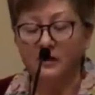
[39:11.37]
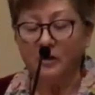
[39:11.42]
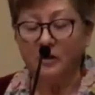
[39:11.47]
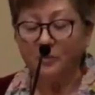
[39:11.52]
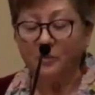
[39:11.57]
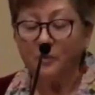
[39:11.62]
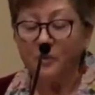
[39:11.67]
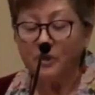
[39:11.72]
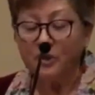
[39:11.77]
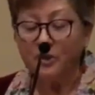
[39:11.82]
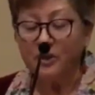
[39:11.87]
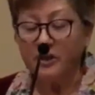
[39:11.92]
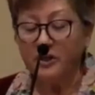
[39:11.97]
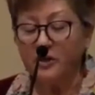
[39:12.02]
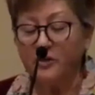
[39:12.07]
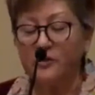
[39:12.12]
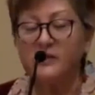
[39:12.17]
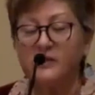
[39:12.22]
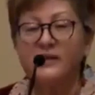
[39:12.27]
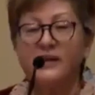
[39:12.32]
pushing
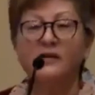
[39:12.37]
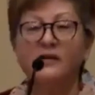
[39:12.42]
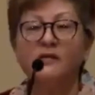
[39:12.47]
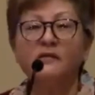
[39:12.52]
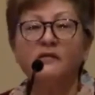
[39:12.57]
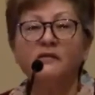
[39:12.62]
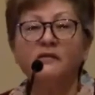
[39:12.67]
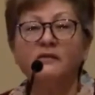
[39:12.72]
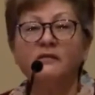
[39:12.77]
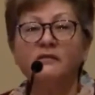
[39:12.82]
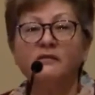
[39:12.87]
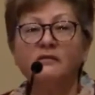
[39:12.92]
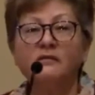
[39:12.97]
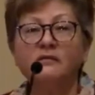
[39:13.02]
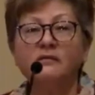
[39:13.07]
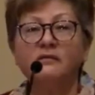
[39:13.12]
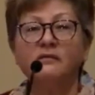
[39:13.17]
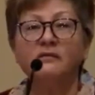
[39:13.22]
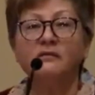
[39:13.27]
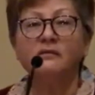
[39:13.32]
yourself,
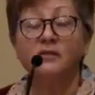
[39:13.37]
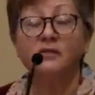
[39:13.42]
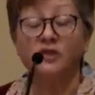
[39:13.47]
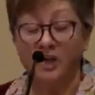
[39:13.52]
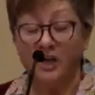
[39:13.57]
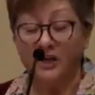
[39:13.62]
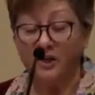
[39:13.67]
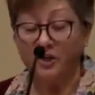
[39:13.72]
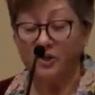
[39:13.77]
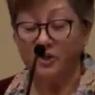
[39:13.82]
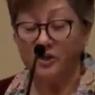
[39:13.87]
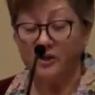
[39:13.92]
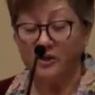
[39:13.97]
changing